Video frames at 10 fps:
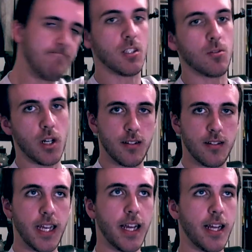you want
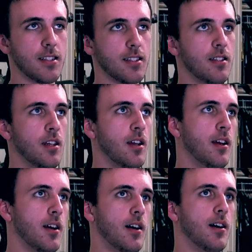to dance,
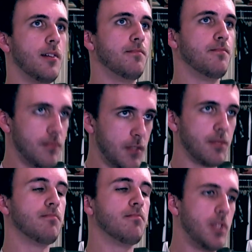
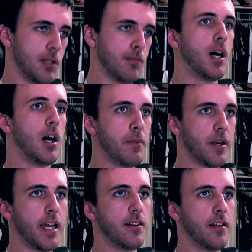you bob your
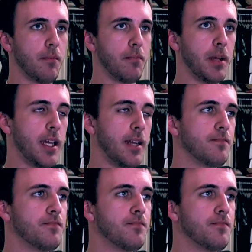head to the beat.